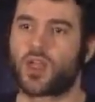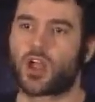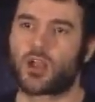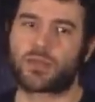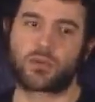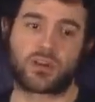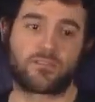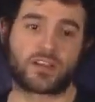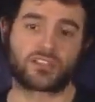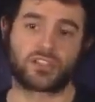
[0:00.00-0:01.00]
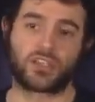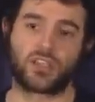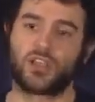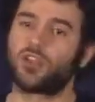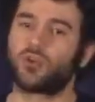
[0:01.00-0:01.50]
um, that we can eventually
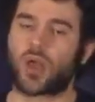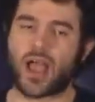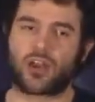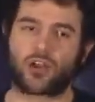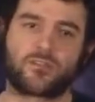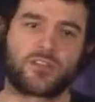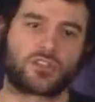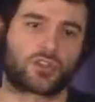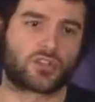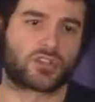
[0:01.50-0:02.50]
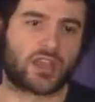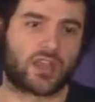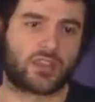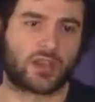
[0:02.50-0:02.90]
you know, add features that,